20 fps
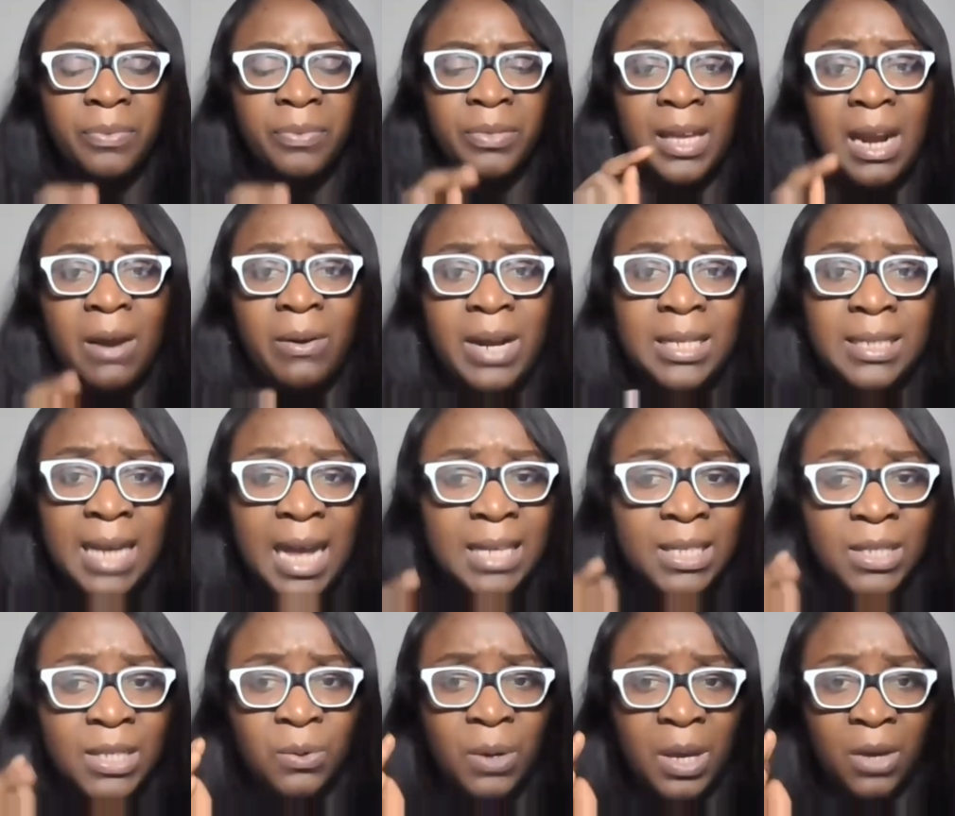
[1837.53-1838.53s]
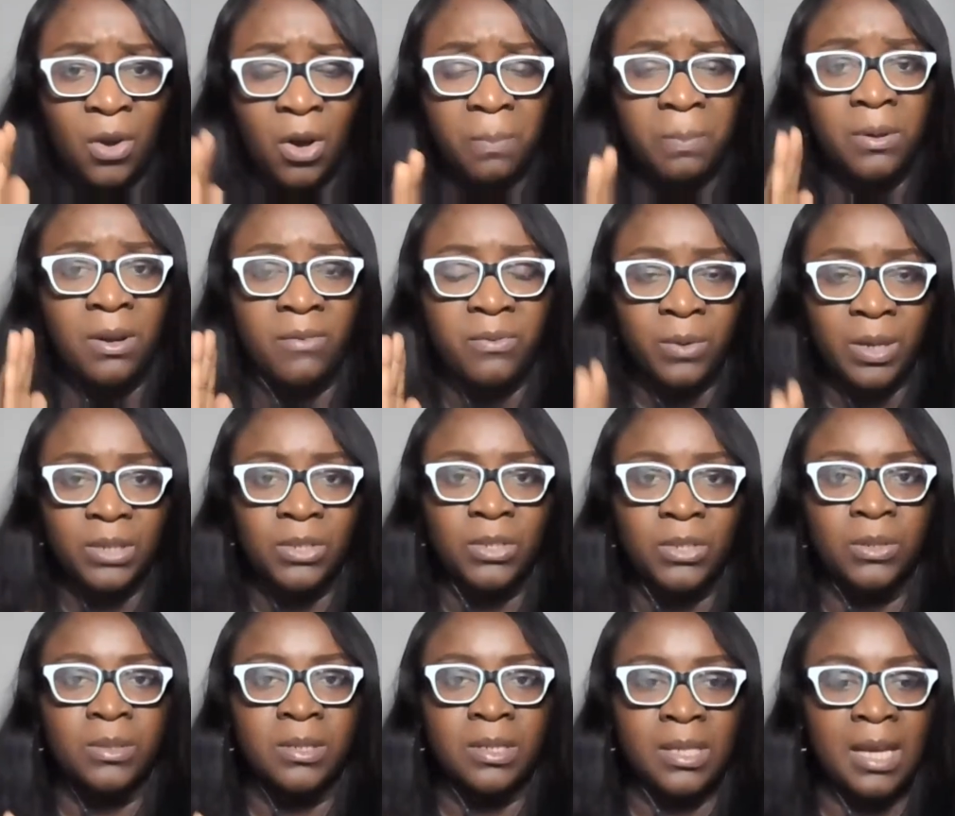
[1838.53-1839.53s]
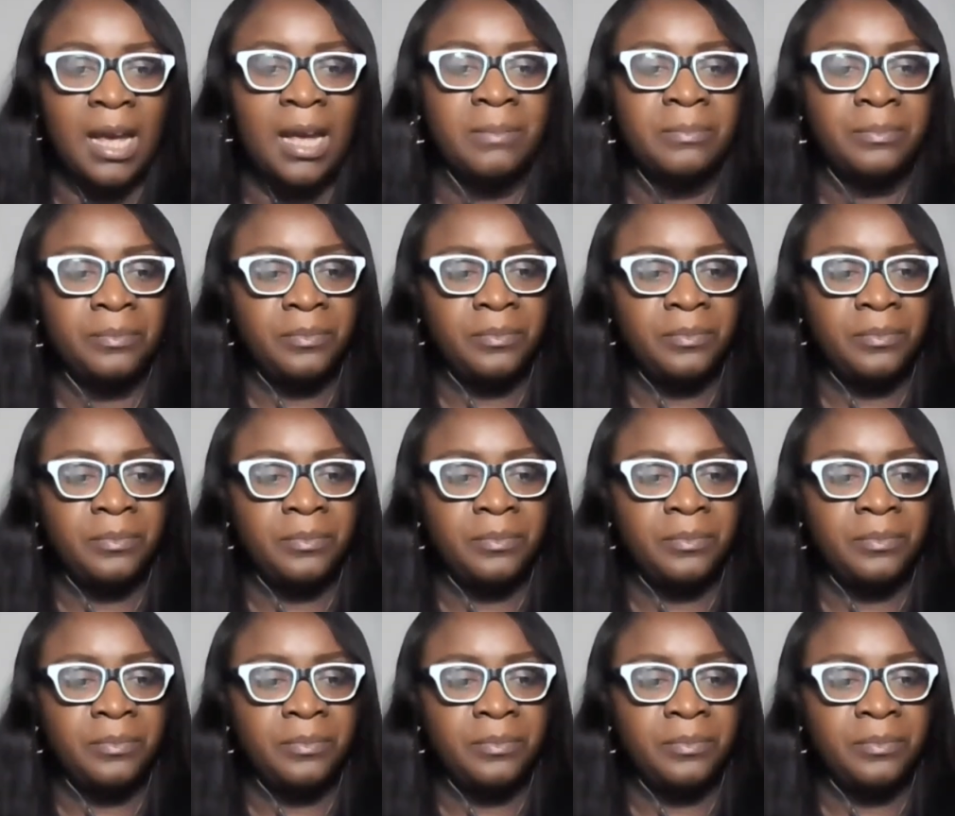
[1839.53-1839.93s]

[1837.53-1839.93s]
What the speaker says: Then I wanted to ask you a couple of questions, yeah?